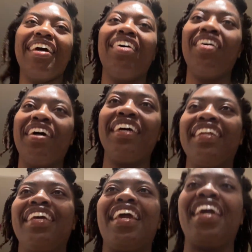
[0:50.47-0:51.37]

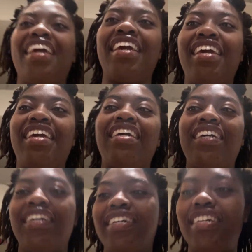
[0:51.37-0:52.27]
on a